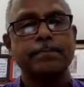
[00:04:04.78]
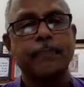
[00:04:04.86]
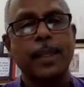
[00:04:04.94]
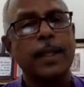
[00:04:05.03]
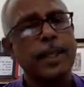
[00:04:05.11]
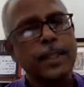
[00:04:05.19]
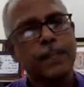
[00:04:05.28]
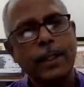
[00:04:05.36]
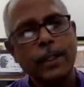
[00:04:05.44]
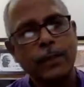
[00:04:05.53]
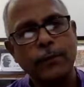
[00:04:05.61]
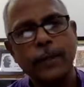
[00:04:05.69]

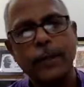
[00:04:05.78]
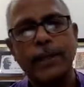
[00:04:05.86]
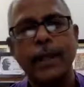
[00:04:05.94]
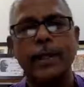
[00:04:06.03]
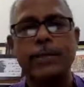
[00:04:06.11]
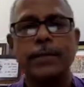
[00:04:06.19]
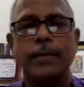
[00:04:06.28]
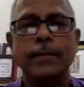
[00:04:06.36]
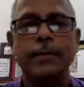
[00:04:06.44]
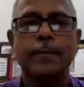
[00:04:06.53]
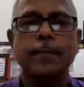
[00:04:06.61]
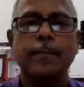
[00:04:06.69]
irrespective of their age.
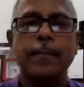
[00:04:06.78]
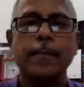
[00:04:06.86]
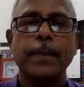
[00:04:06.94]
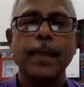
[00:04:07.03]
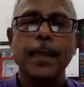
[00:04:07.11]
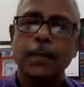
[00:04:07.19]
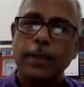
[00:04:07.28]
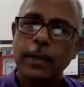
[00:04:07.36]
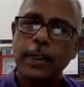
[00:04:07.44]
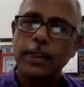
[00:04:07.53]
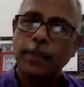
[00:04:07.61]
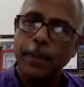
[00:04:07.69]
Whether
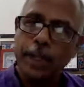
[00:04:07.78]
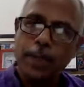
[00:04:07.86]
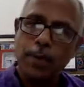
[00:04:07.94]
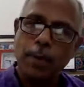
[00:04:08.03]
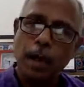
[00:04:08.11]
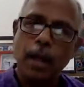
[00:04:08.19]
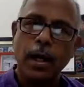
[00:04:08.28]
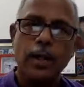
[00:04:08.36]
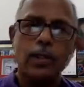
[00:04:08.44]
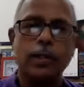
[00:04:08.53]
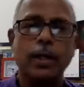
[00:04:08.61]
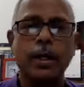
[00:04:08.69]
it is Bhishma or
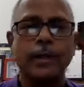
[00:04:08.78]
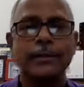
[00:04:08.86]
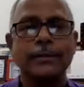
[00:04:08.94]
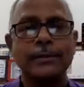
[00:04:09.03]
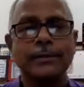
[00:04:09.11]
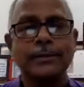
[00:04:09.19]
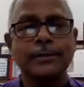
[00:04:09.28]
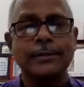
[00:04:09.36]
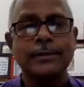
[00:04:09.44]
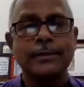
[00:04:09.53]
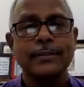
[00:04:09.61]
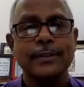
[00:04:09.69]
Arjuna,
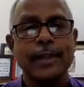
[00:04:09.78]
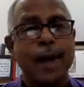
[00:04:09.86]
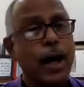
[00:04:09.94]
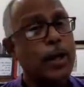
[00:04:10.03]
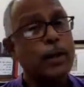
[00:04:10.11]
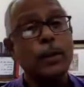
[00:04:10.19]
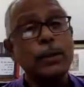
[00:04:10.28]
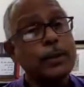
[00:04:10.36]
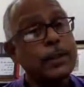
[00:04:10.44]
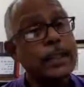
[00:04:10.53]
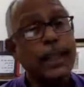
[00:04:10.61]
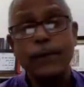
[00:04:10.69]
or
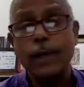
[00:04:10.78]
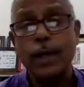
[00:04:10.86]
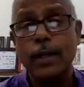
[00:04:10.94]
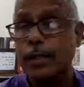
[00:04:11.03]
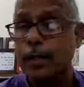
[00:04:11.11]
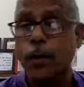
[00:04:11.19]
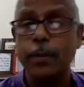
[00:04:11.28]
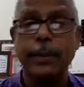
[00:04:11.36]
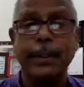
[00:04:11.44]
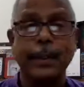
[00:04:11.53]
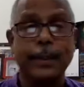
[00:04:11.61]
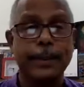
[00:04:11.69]
Kunti Devi or
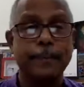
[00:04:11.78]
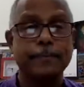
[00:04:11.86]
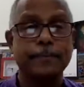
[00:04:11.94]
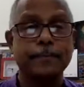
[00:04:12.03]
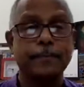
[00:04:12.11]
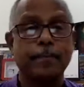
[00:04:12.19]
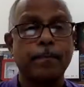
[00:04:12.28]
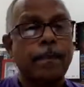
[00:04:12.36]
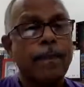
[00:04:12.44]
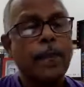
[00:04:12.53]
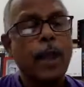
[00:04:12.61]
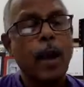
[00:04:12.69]
Draupadi,
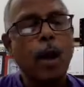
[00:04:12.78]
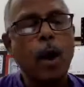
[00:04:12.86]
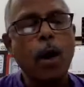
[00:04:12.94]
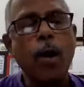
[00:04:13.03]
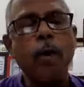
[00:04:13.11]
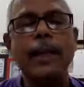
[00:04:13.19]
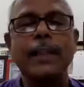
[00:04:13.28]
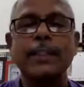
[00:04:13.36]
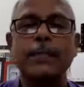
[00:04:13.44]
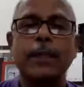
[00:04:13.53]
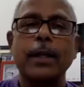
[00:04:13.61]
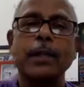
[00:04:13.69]
they all
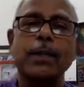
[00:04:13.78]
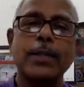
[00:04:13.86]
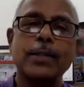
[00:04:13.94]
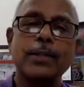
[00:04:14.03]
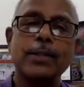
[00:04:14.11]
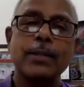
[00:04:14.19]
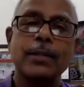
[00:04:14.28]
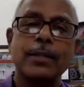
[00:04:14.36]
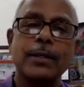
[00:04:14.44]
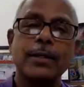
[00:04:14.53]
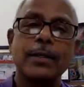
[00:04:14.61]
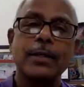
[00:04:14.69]
experienced
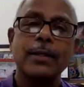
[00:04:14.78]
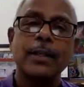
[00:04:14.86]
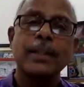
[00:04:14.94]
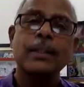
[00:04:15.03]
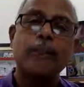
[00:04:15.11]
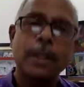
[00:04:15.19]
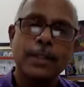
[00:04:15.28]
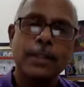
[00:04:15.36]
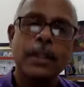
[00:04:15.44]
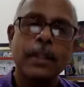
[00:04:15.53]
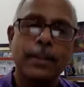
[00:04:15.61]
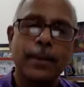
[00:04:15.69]
his
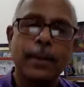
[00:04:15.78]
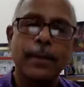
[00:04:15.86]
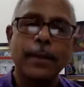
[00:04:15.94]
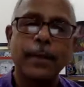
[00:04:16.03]
Vatsalya Prema.